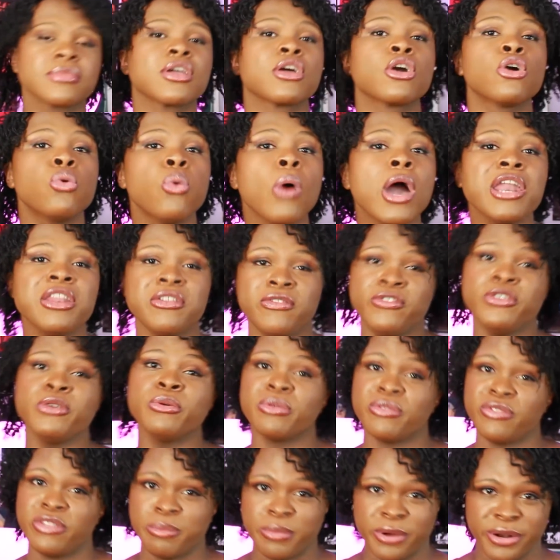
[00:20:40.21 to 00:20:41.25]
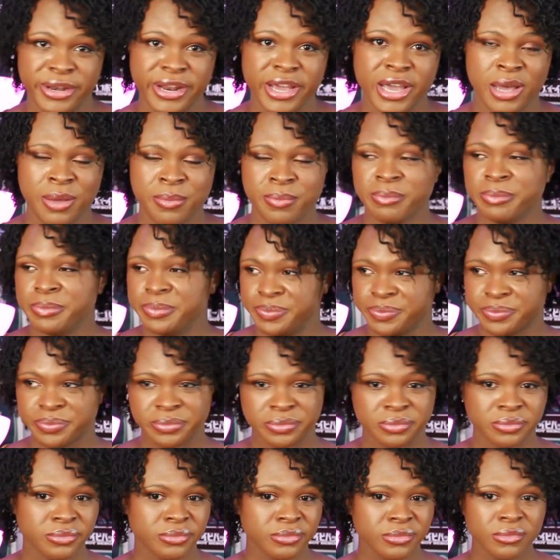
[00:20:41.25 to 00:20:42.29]
Quite a few of them are dumb.
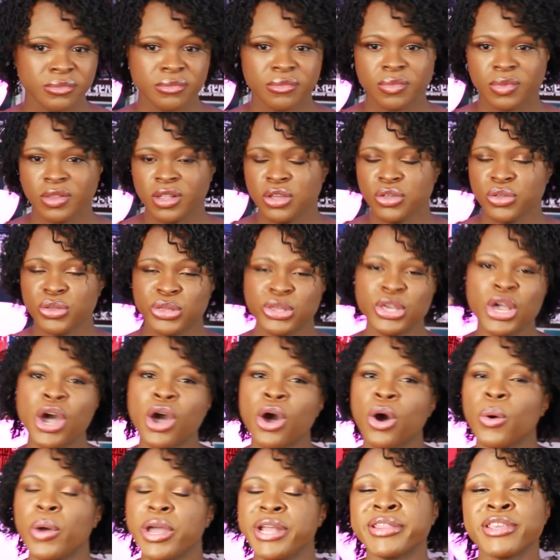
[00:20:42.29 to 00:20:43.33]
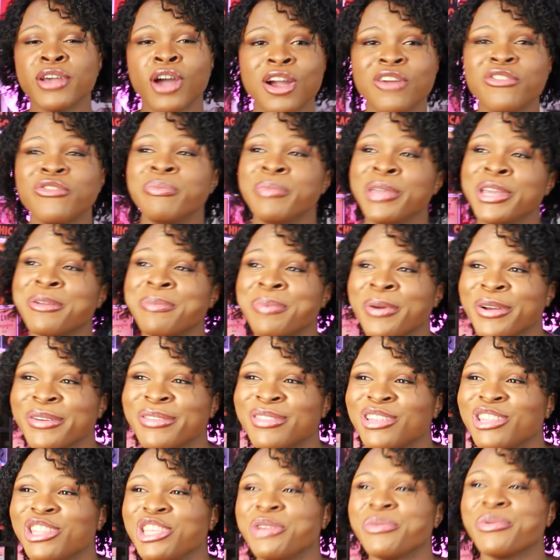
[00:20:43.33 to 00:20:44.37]
So it's hard for me to
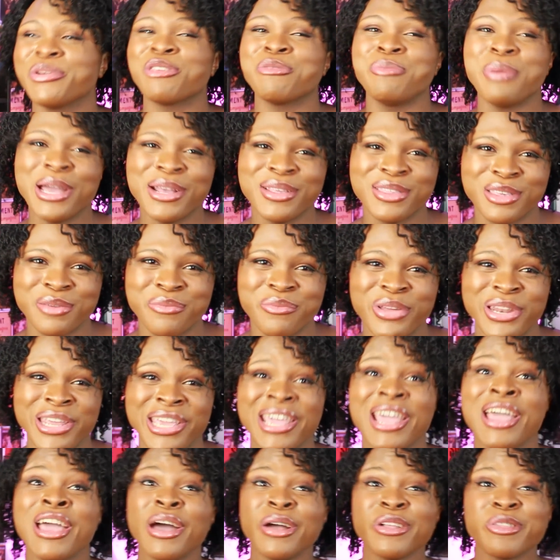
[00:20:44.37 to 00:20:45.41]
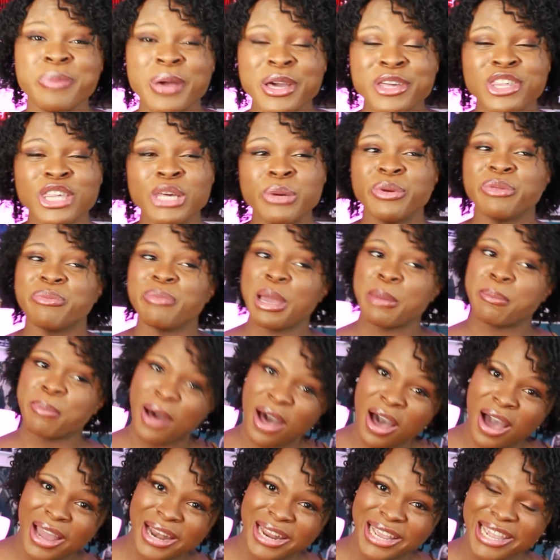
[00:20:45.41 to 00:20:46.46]
personally respect somebody, especially with my
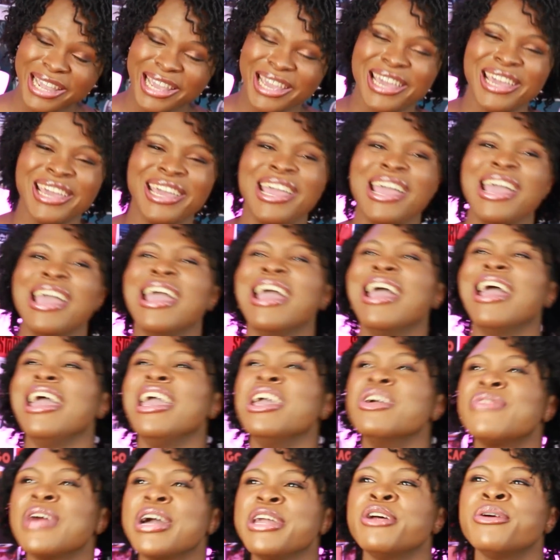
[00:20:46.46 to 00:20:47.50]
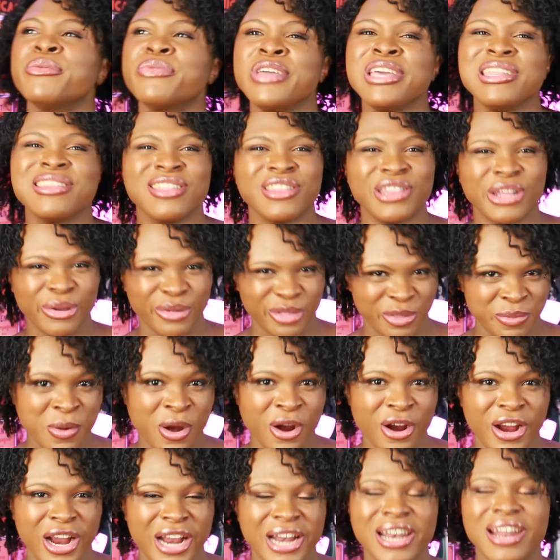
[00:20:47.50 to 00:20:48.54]
body, if I don't think that they're
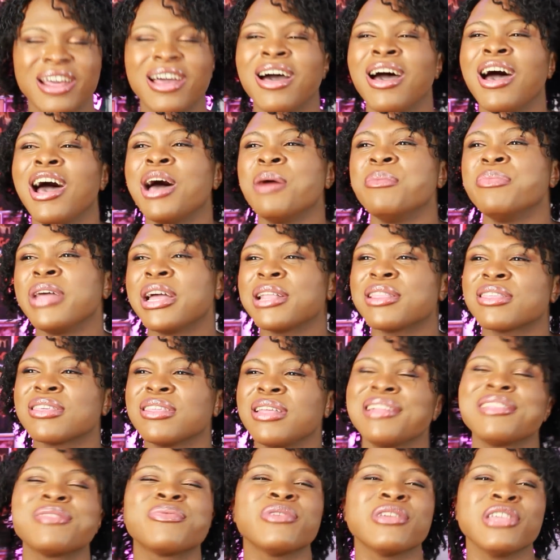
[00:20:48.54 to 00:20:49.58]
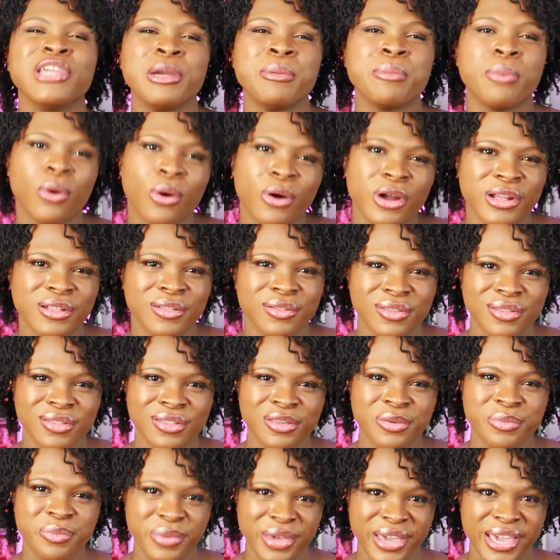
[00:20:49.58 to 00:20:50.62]
smart. That's really important
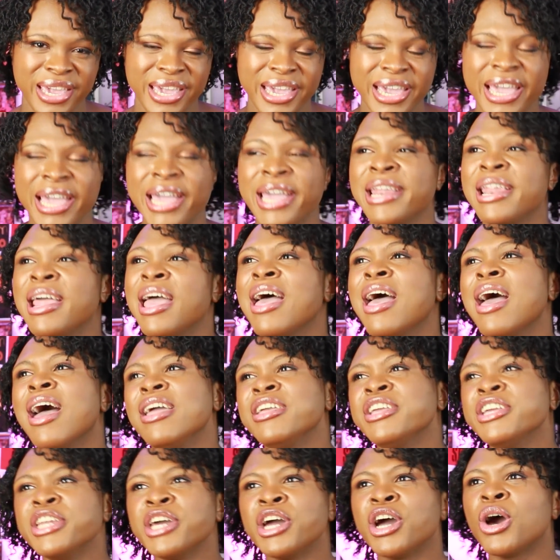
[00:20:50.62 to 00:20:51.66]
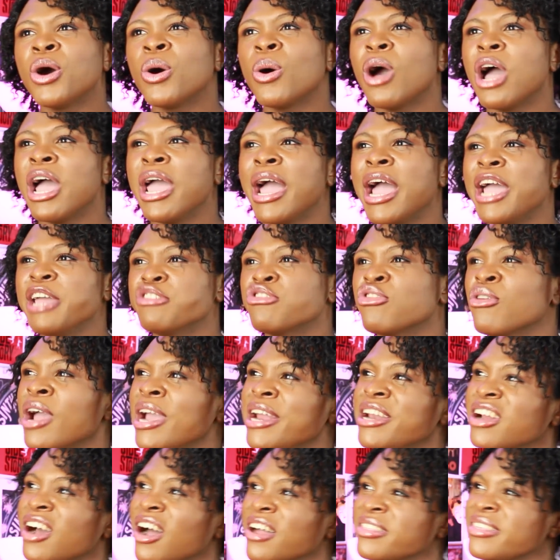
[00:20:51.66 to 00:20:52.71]
to me. And, you know, I
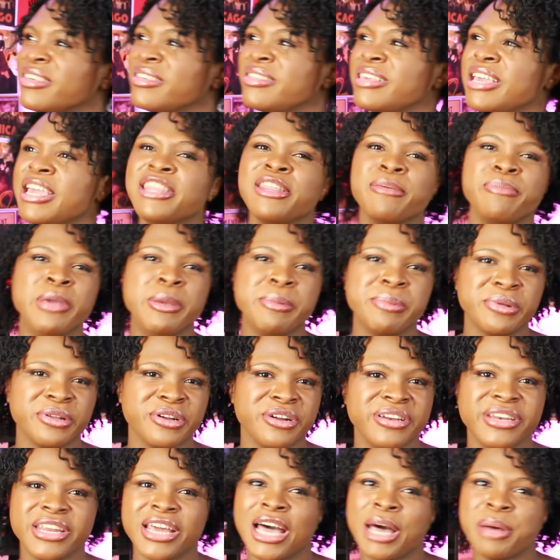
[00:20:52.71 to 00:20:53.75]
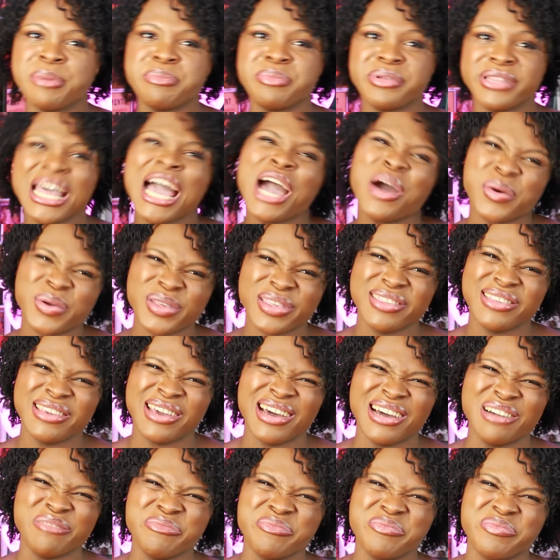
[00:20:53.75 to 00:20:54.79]
try not to say that people are dumb, but that was
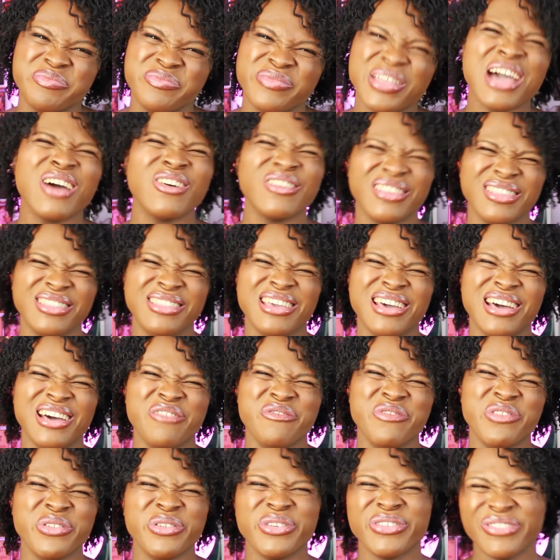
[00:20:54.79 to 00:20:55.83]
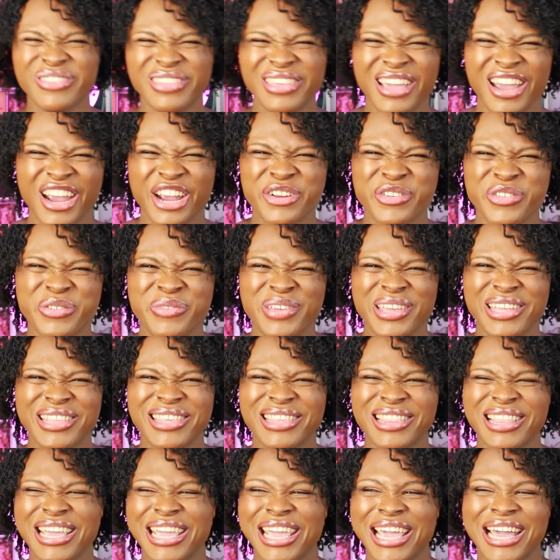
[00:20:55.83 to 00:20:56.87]
dumb. That was dumb. It was really hard for me
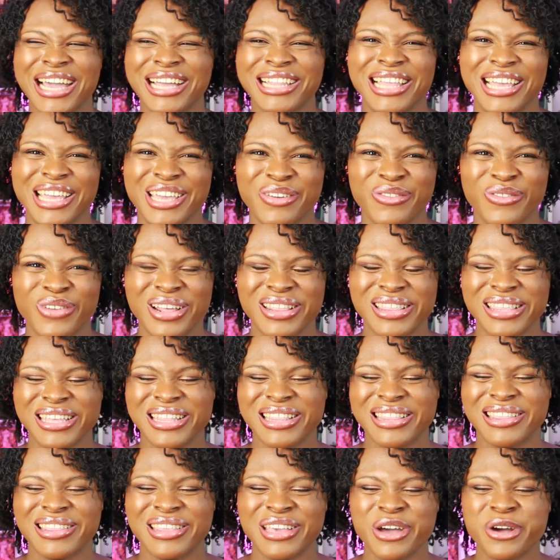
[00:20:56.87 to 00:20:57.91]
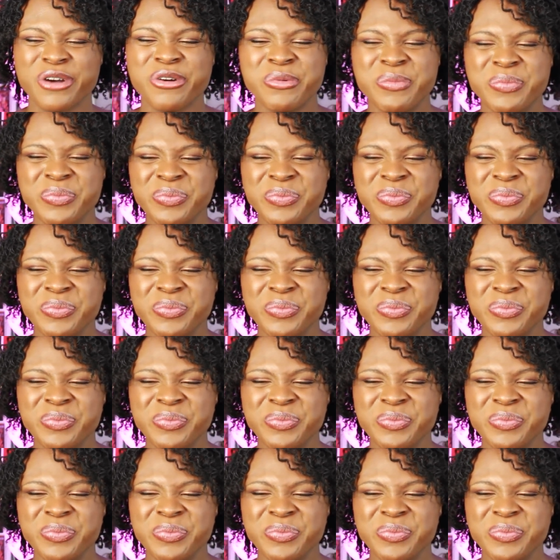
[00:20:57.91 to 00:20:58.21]
to like act like it wasn't. So